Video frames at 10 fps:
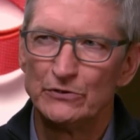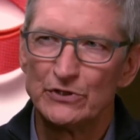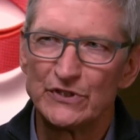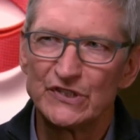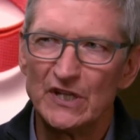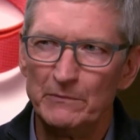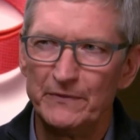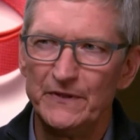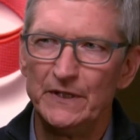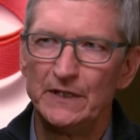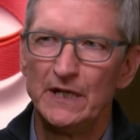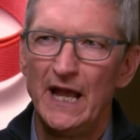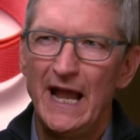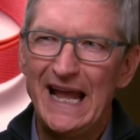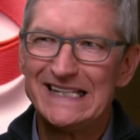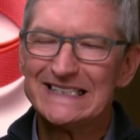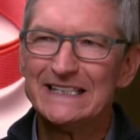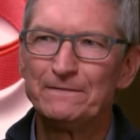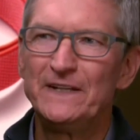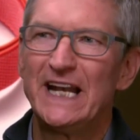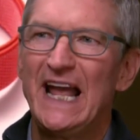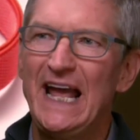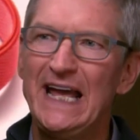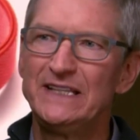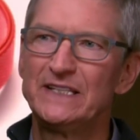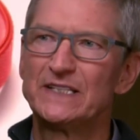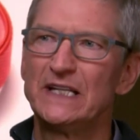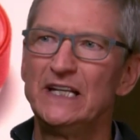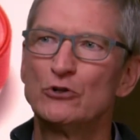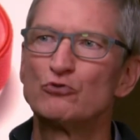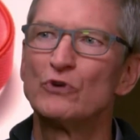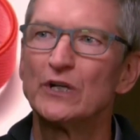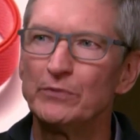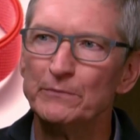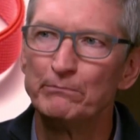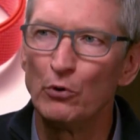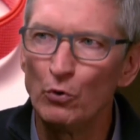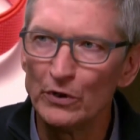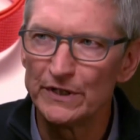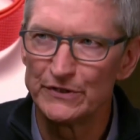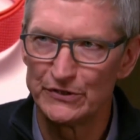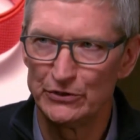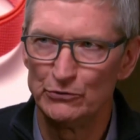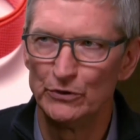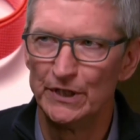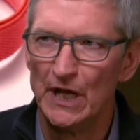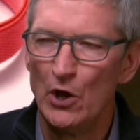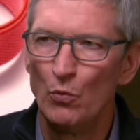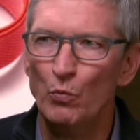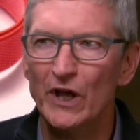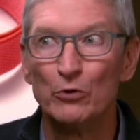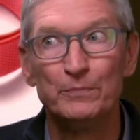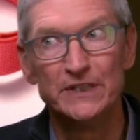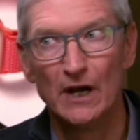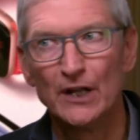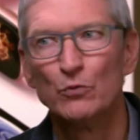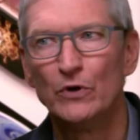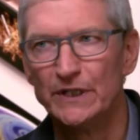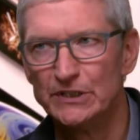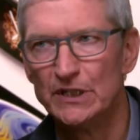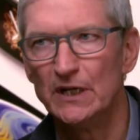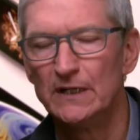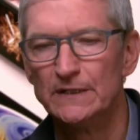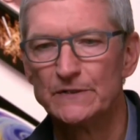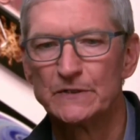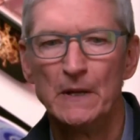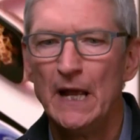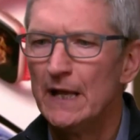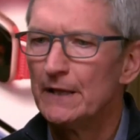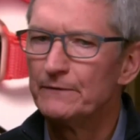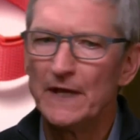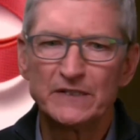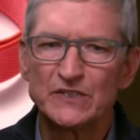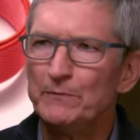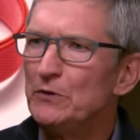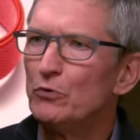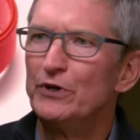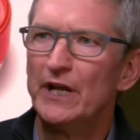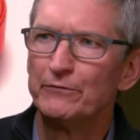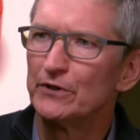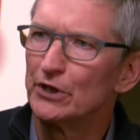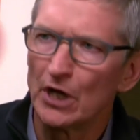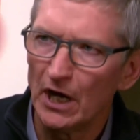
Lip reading: to something as if it had this incredible importance to it well beyond what it does. That doesn't mean we're never going to